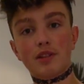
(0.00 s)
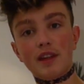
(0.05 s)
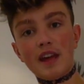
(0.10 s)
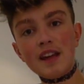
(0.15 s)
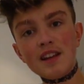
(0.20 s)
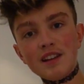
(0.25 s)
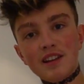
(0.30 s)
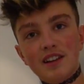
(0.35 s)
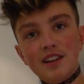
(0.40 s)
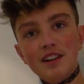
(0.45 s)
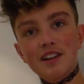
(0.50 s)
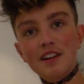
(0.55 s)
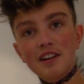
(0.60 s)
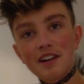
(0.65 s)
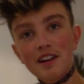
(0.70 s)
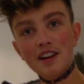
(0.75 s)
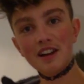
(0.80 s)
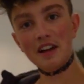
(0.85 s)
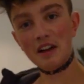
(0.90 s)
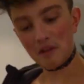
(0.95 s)
do you think?
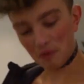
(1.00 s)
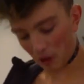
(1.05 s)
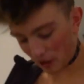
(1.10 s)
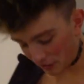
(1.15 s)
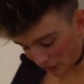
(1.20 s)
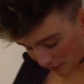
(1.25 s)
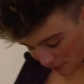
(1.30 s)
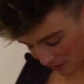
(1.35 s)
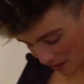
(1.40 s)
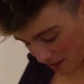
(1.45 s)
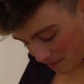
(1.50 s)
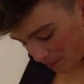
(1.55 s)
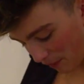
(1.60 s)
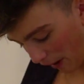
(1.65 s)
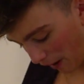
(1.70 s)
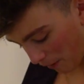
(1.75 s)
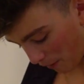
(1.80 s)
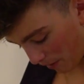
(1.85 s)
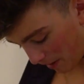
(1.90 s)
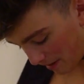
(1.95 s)
what do you think,
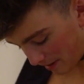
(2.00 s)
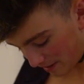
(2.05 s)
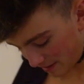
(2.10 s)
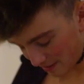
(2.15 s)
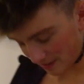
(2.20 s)
bro?